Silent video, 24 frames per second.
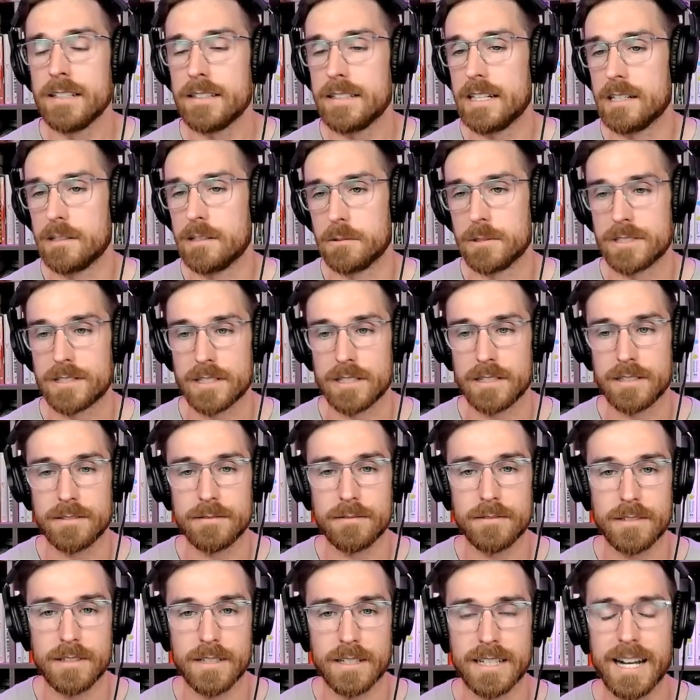There was a
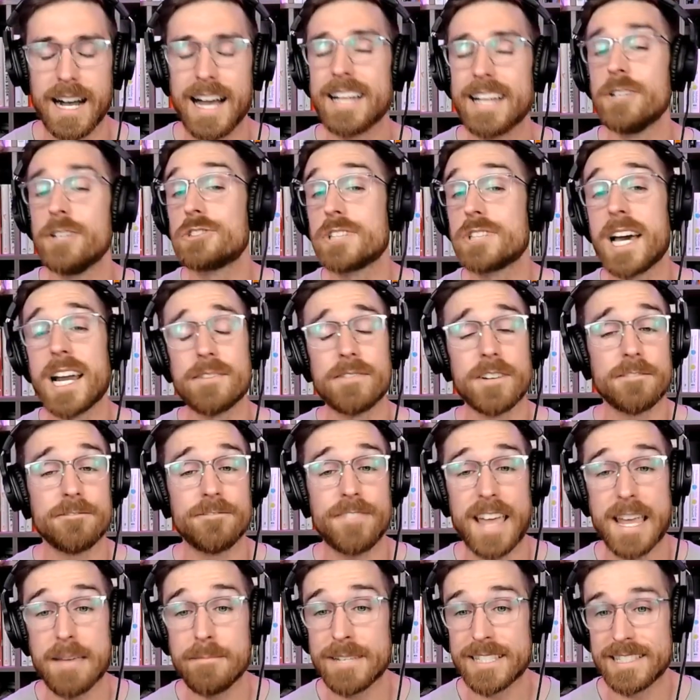guy who's kind of a
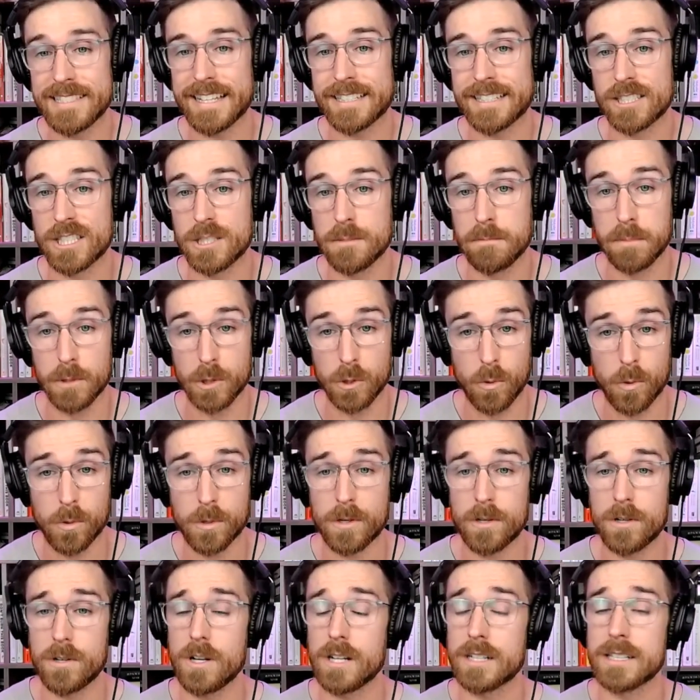famous
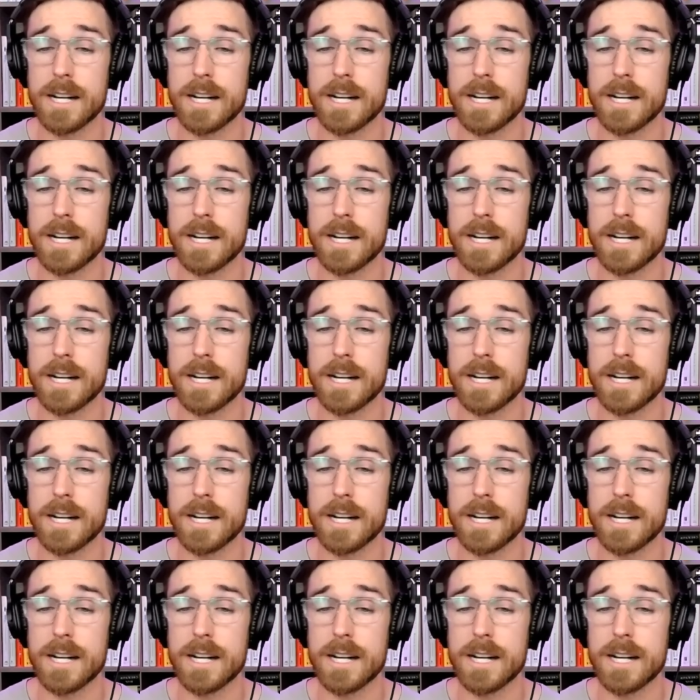explorer,